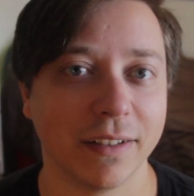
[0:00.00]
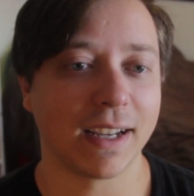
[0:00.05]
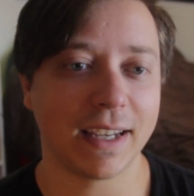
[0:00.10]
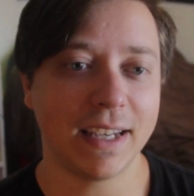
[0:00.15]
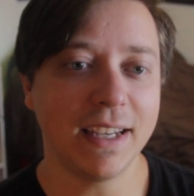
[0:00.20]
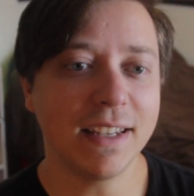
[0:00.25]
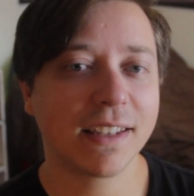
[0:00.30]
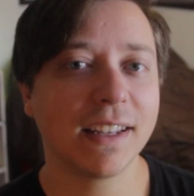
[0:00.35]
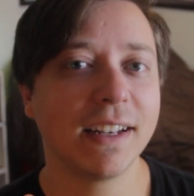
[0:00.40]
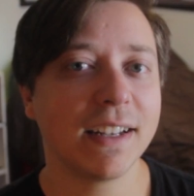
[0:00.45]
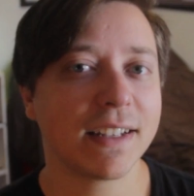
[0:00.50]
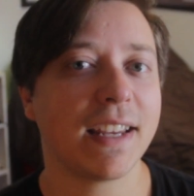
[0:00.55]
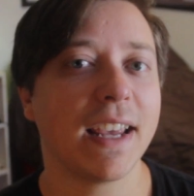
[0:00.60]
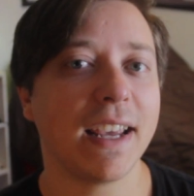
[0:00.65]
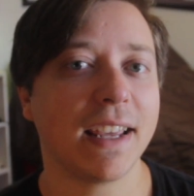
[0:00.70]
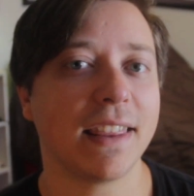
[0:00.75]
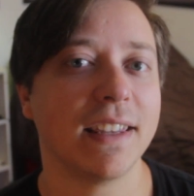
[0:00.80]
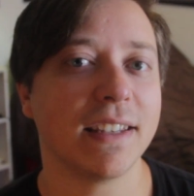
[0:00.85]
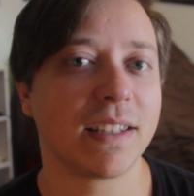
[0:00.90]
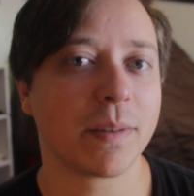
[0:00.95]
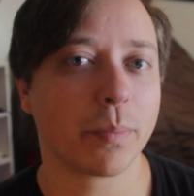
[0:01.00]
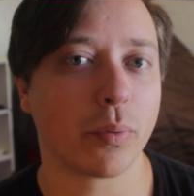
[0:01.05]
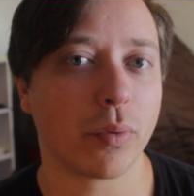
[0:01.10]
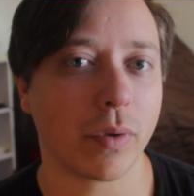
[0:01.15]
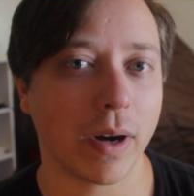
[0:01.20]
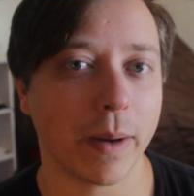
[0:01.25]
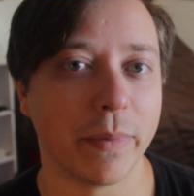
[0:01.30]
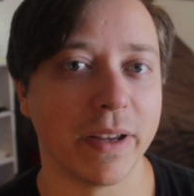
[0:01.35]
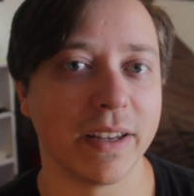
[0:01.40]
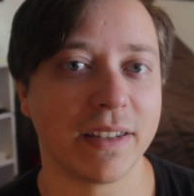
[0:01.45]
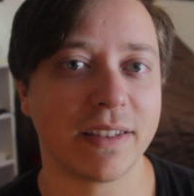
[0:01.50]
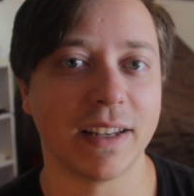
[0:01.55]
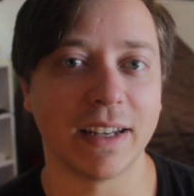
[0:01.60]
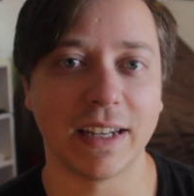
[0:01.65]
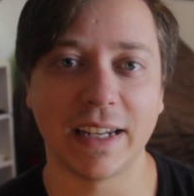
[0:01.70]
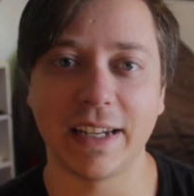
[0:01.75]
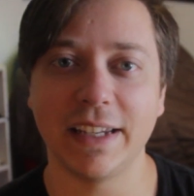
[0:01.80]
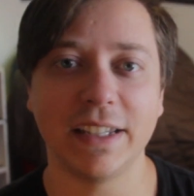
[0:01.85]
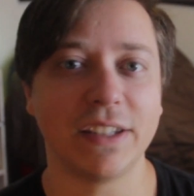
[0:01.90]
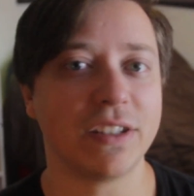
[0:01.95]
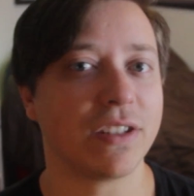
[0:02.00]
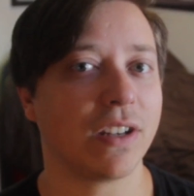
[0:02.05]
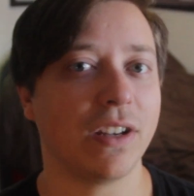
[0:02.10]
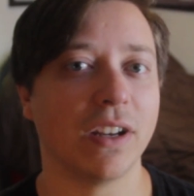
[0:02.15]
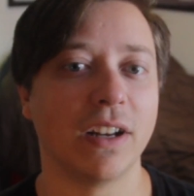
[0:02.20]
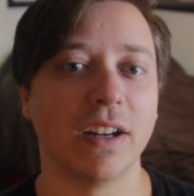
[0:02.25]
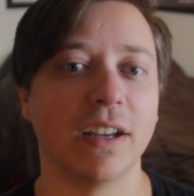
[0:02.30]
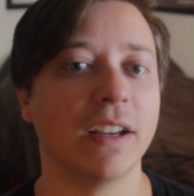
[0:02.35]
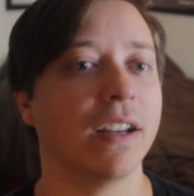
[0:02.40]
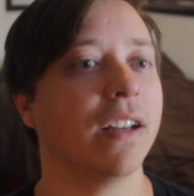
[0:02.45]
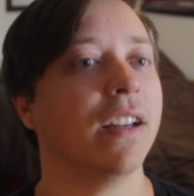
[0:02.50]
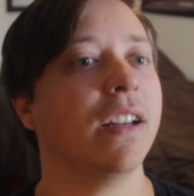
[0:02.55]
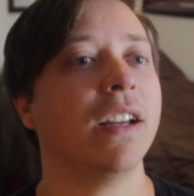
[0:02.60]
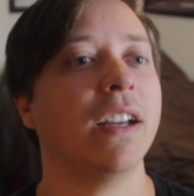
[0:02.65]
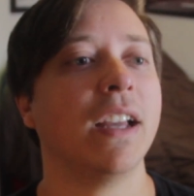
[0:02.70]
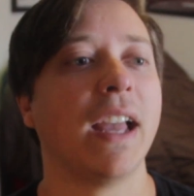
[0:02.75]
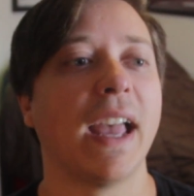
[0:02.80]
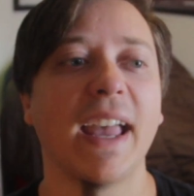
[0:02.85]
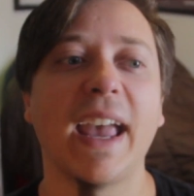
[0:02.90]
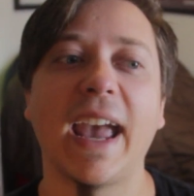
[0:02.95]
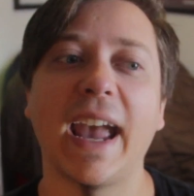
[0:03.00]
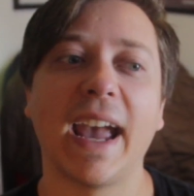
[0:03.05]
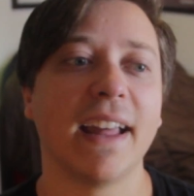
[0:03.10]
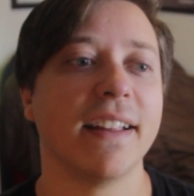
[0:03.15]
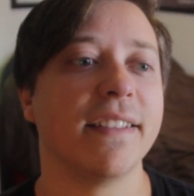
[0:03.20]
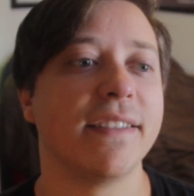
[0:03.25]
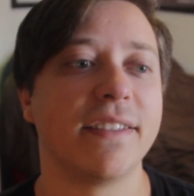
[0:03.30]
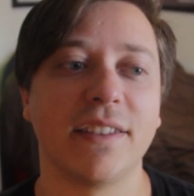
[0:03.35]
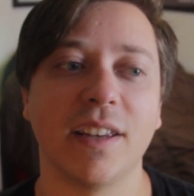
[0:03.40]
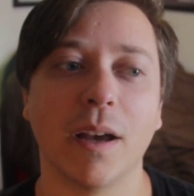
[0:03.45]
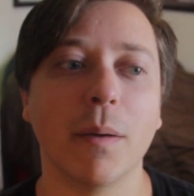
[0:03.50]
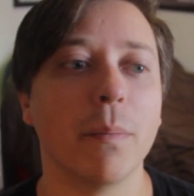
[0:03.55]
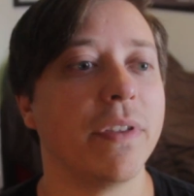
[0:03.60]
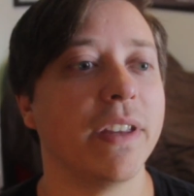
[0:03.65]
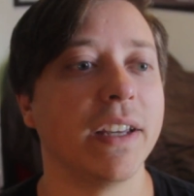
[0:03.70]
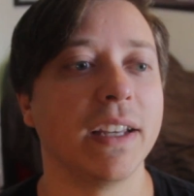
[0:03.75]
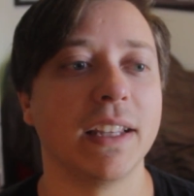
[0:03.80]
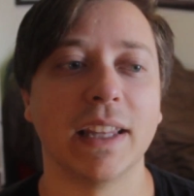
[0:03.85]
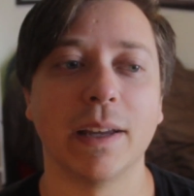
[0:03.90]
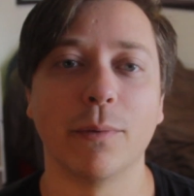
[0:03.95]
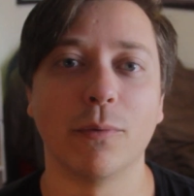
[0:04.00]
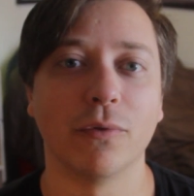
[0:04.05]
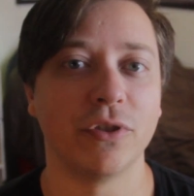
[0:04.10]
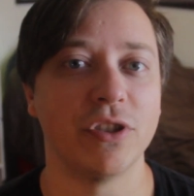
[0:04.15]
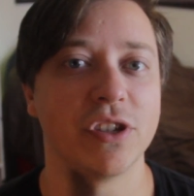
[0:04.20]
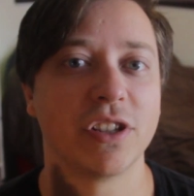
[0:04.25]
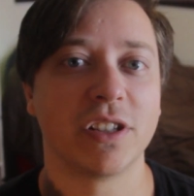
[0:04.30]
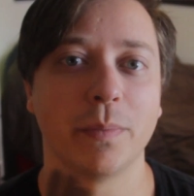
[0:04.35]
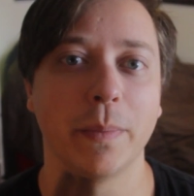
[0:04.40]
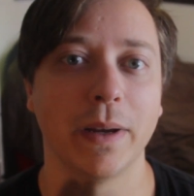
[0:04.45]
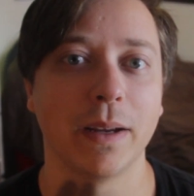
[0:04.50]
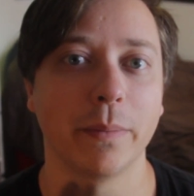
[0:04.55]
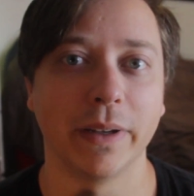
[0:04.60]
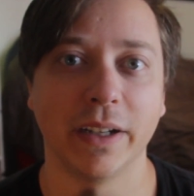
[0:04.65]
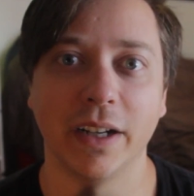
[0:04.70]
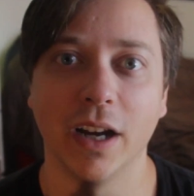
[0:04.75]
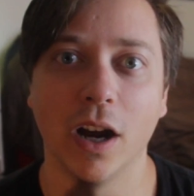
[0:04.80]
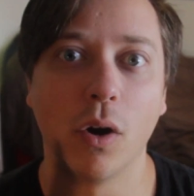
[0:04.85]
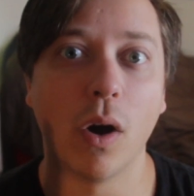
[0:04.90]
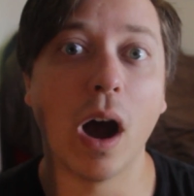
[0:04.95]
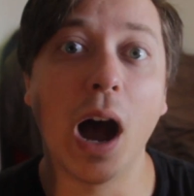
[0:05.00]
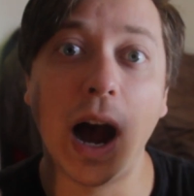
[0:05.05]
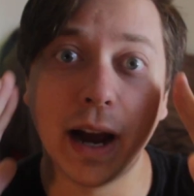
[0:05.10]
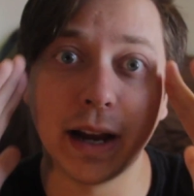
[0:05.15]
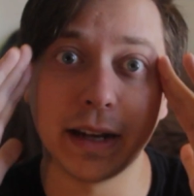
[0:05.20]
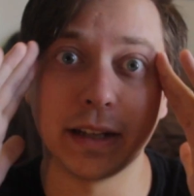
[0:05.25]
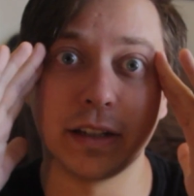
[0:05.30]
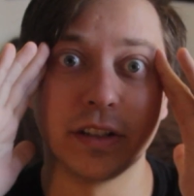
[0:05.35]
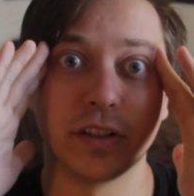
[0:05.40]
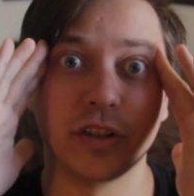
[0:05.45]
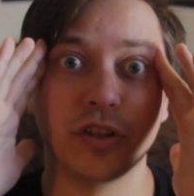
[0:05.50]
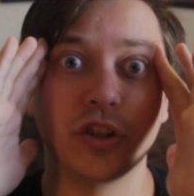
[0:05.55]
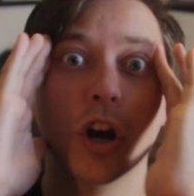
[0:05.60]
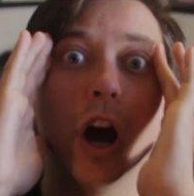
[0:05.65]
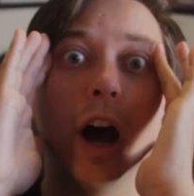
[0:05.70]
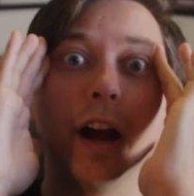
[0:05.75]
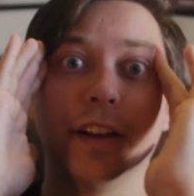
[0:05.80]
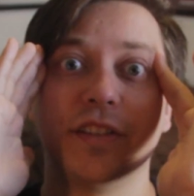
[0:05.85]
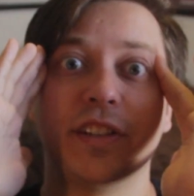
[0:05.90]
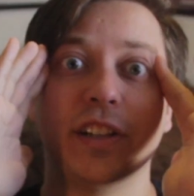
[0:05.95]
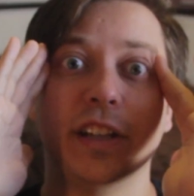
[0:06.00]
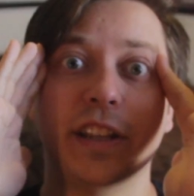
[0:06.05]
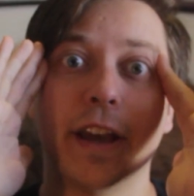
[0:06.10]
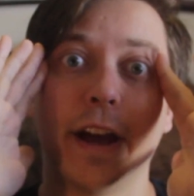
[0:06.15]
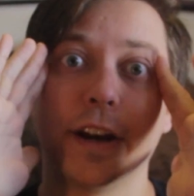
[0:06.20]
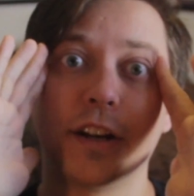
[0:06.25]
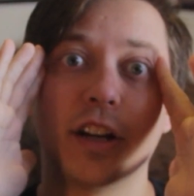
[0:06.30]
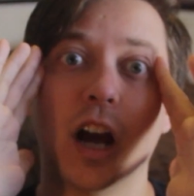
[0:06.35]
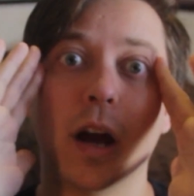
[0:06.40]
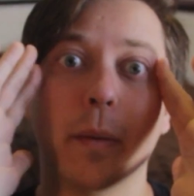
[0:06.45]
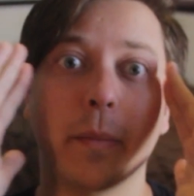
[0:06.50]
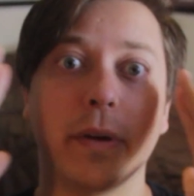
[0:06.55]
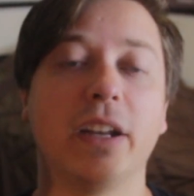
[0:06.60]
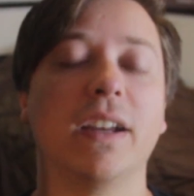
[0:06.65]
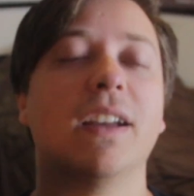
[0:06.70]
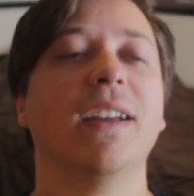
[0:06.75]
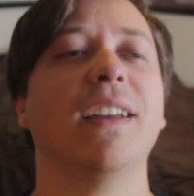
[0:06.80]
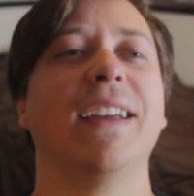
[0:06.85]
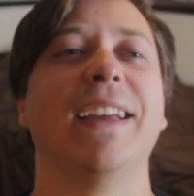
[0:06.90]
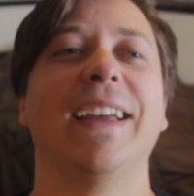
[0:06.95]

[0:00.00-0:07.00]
Like, he's gonna take this premise and he's gonna add something that will just make me go, I did not see that coming.